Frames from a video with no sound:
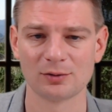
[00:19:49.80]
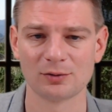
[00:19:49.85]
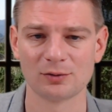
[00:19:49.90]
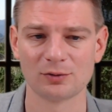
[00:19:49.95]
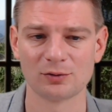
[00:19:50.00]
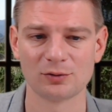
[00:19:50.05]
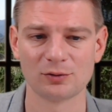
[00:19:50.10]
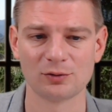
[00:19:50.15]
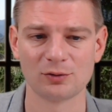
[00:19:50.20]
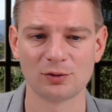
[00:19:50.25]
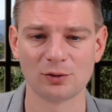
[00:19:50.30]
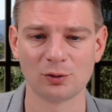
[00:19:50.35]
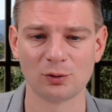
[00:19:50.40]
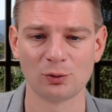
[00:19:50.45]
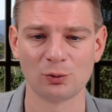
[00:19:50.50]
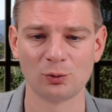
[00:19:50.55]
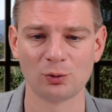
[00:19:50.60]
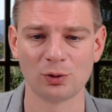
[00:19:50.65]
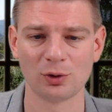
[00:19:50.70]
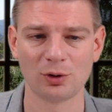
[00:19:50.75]

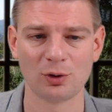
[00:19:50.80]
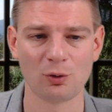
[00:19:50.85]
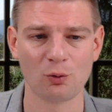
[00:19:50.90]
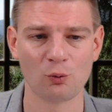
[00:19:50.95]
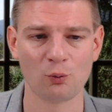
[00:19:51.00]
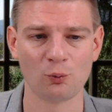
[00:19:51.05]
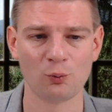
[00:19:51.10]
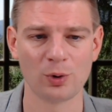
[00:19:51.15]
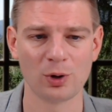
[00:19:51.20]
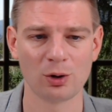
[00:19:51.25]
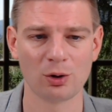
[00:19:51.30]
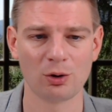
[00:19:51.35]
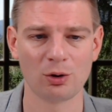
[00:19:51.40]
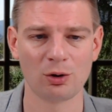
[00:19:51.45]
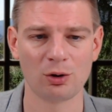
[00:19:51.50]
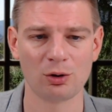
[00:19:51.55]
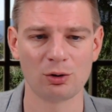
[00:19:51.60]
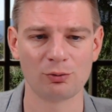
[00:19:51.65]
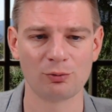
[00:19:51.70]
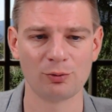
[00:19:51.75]
So we
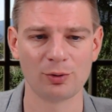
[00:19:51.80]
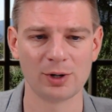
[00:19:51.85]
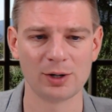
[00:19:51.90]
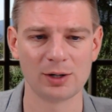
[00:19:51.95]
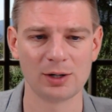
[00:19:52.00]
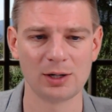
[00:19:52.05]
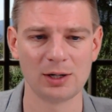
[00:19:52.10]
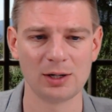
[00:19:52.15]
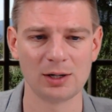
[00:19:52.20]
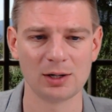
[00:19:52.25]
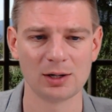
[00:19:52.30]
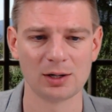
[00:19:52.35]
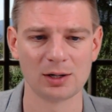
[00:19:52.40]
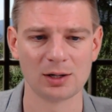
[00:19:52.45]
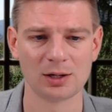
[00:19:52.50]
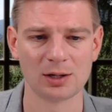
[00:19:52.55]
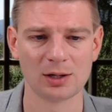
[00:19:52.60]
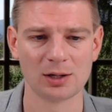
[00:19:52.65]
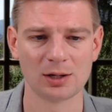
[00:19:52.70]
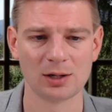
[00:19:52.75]
already
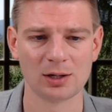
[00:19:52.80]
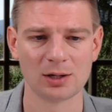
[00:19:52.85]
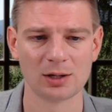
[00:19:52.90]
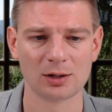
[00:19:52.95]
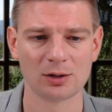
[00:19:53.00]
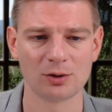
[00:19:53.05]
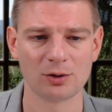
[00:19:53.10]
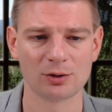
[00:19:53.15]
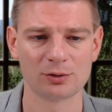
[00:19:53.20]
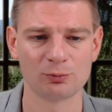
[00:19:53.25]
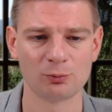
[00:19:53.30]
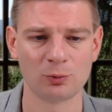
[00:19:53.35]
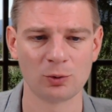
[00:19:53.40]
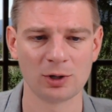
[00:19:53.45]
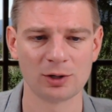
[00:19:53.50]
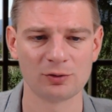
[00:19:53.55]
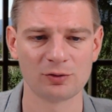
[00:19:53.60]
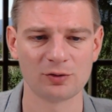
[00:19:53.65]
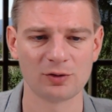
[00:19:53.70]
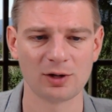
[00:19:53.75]
got
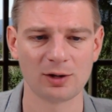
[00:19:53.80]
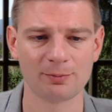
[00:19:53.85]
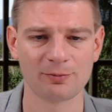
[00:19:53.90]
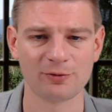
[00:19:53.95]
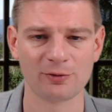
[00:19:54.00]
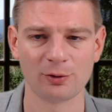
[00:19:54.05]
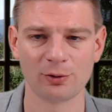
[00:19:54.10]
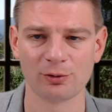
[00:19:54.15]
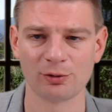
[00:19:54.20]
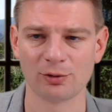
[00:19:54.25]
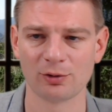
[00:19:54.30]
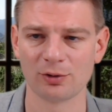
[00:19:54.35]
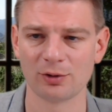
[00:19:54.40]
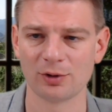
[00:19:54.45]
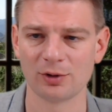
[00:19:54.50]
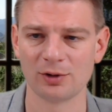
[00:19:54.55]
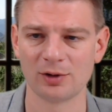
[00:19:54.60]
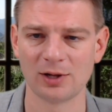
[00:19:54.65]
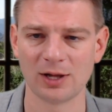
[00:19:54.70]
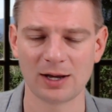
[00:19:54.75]
one step further.
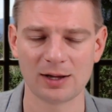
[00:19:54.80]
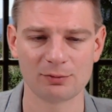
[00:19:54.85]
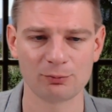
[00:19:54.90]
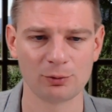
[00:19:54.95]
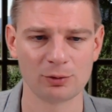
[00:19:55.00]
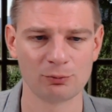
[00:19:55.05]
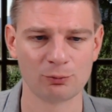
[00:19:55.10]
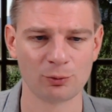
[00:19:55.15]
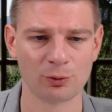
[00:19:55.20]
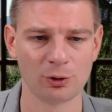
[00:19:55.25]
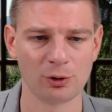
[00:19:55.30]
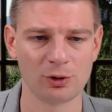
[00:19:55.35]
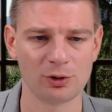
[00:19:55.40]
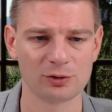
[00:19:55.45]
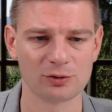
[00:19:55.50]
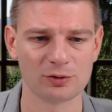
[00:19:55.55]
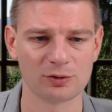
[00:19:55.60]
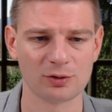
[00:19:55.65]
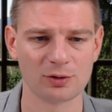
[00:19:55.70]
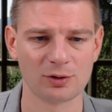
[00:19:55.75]
That one
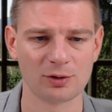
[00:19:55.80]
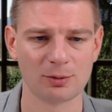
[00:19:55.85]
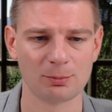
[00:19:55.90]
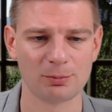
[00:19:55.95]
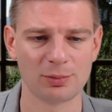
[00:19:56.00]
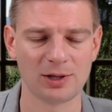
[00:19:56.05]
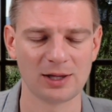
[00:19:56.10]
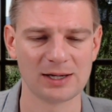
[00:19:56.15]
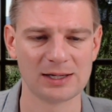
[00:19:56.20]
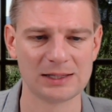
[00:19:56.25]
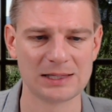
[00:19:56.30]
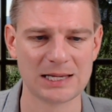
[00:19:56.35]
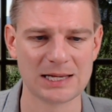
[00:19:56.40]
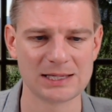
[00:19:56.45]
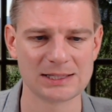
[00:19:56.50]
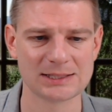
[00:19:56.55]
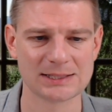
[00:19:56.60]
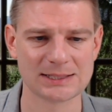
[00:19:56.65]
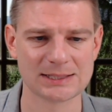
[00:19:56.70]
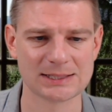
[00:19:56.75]
works.
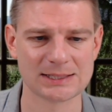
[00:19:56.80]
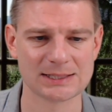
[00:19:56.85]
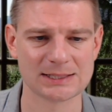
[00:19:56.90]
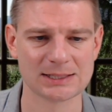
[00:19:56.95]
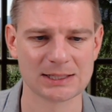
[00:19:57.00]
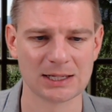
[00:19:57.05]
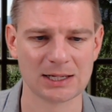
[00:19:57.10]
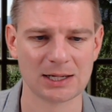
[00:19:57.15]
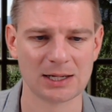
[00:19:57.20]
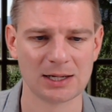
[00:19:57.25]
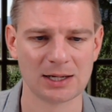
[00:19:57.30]
Playlists.